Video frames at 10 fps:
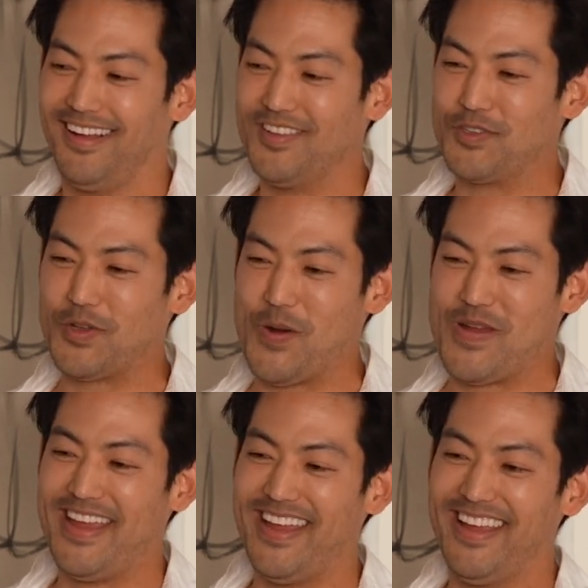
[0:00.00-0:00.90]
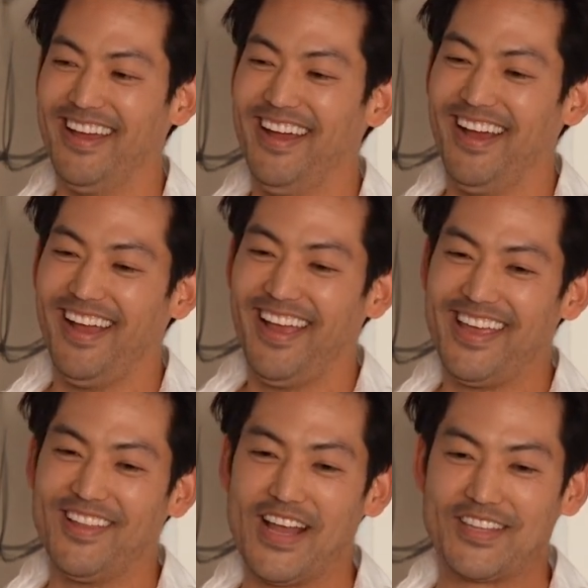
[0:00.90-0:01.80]
And so he
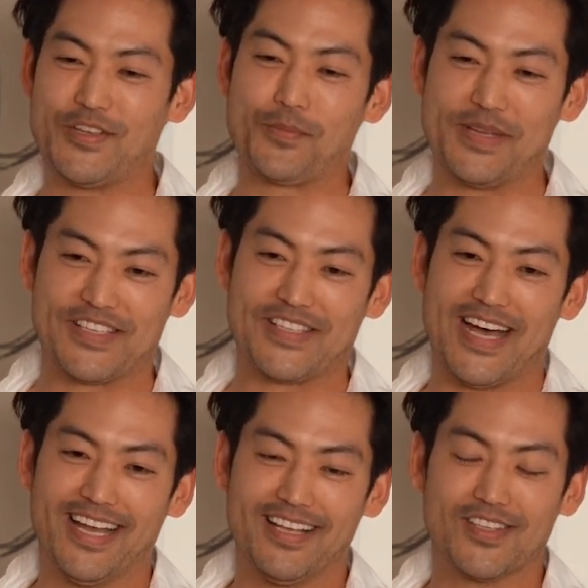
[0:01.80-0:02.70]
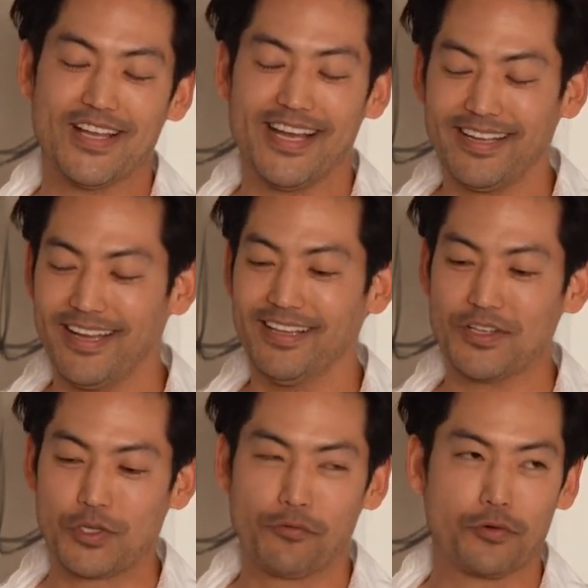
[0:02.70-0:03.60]
like took me aside and he's like, hey,
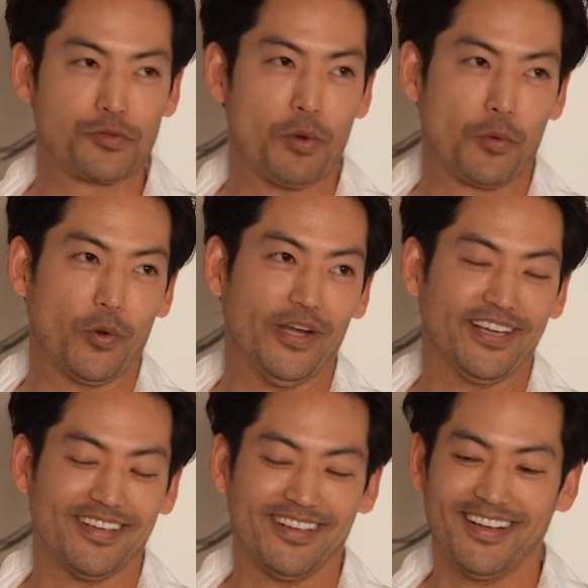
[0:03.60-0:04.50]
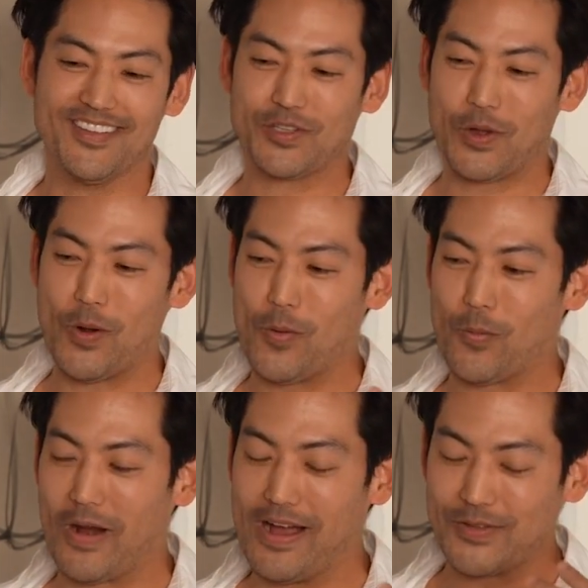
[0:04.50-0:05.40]
let's go for a smoke break. And so
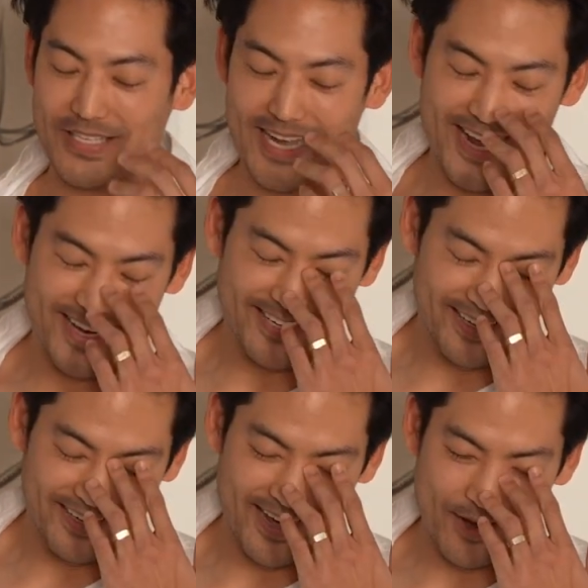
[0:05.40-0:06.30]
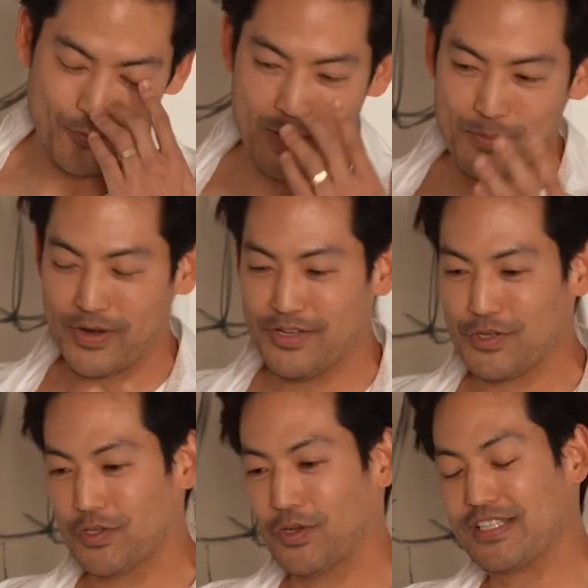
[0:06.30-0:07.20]
we're outside, and I remember he
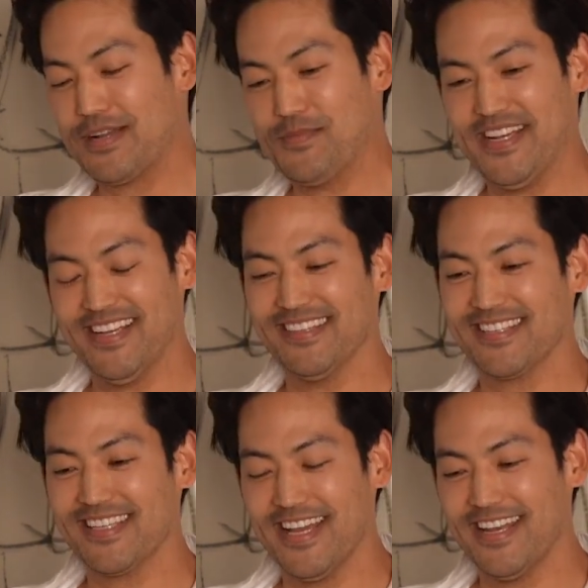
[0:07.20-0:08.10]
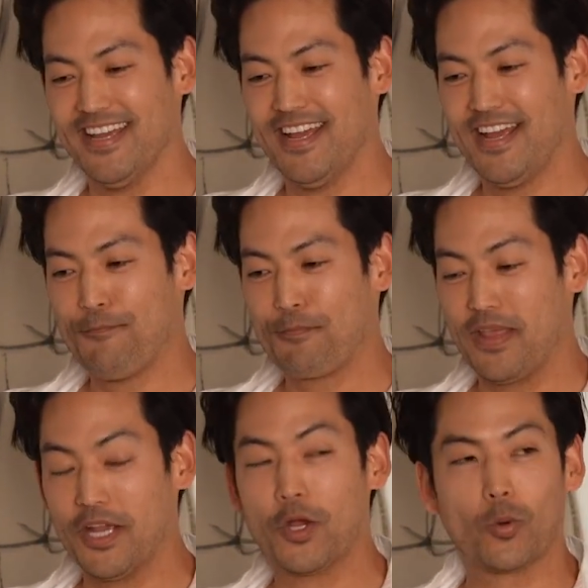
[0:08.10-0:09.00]
just looked at me and said,
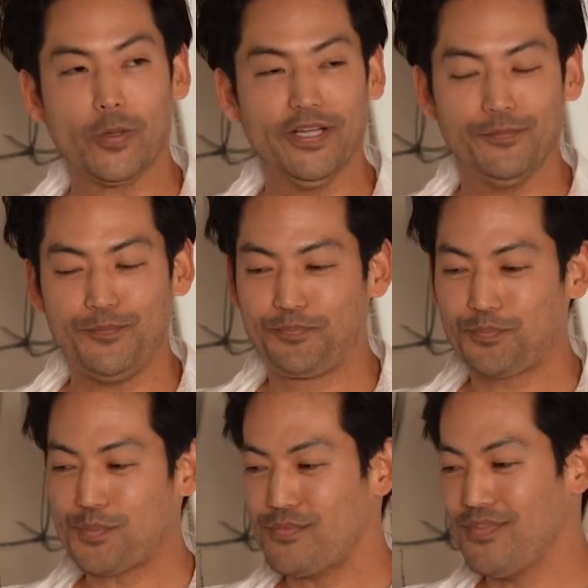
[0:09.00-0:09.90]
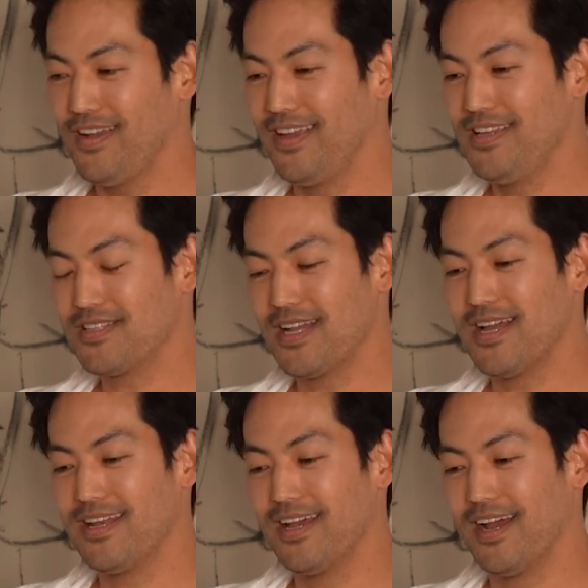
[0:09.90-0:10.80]
in Korean, he
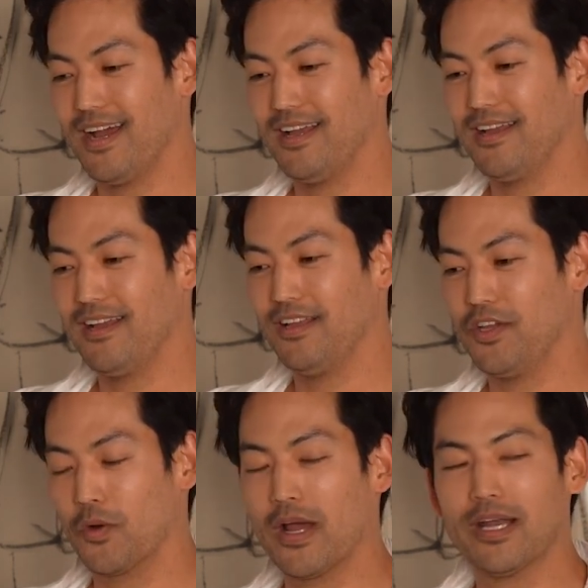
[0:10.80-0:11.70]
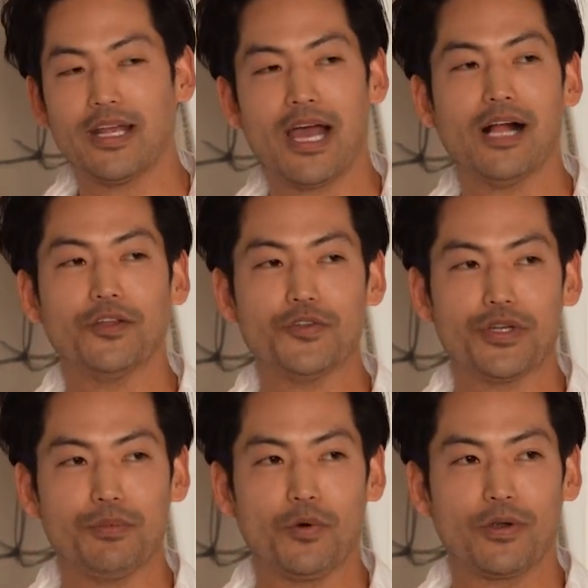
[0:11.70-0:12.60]
said, you're not in college
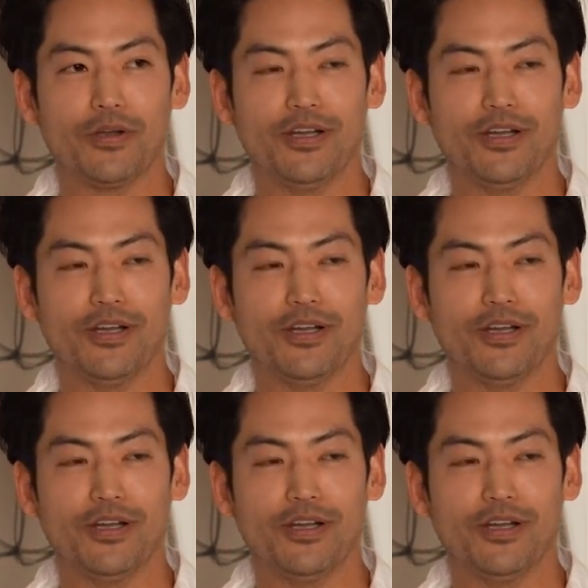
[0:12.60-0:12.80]
anymore.